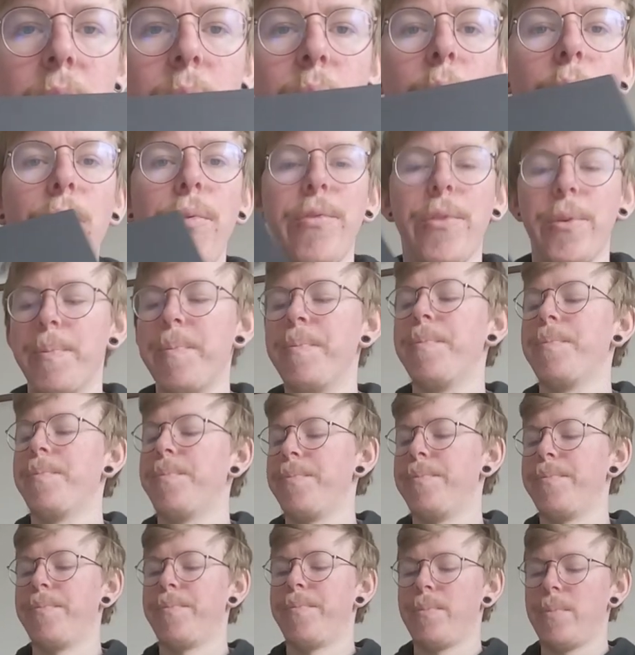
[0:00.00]
Wolf.
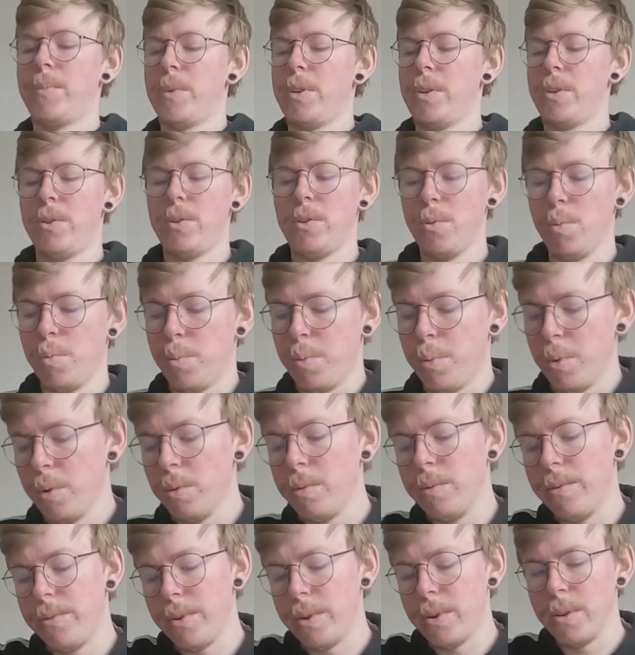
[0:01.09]
It's a
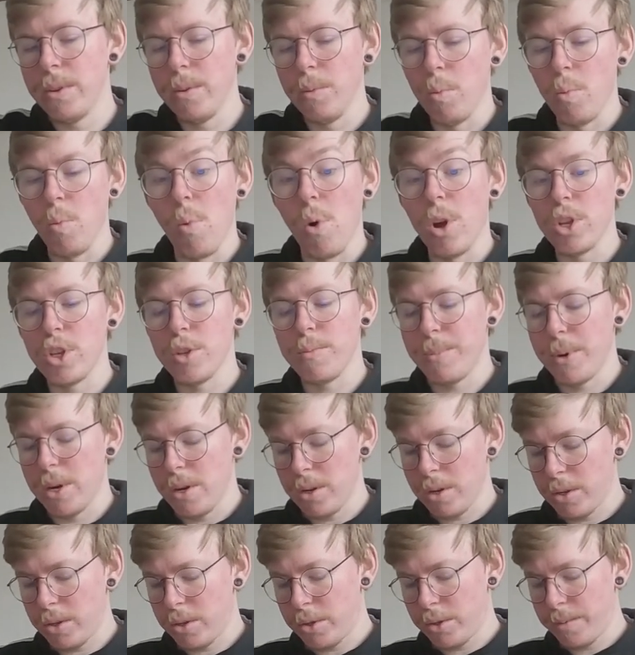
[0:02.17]
Wolf watch
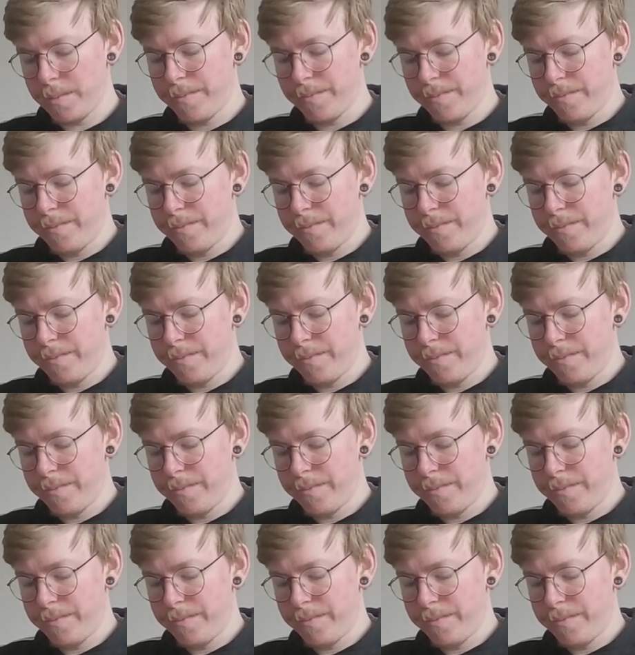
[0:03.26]
box.